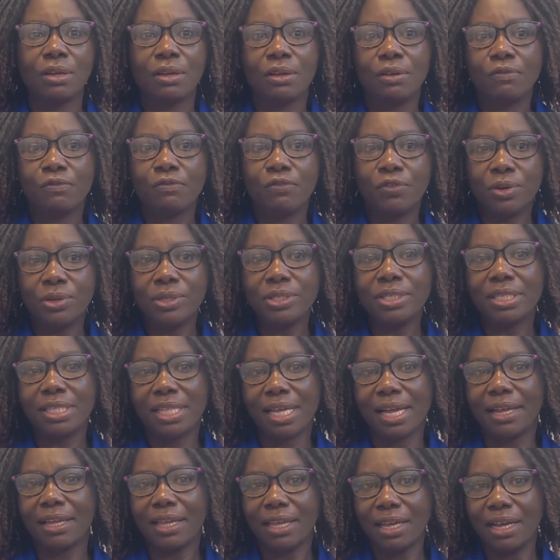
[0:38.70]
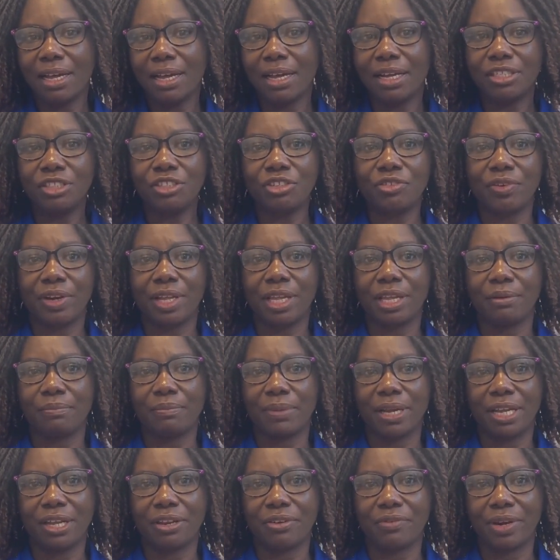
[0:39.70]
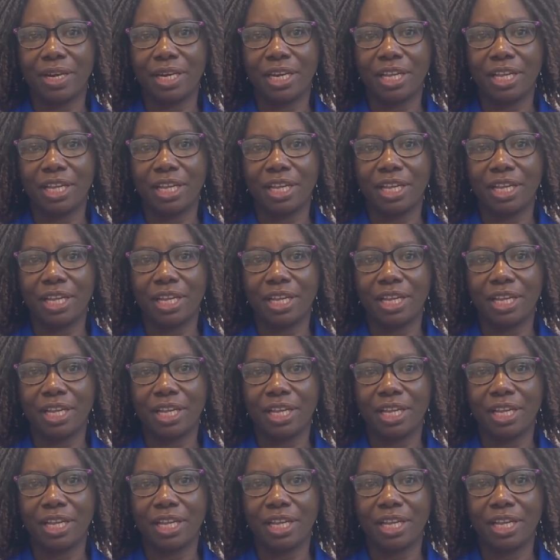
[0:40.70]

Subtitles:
Foods that can trigger migraine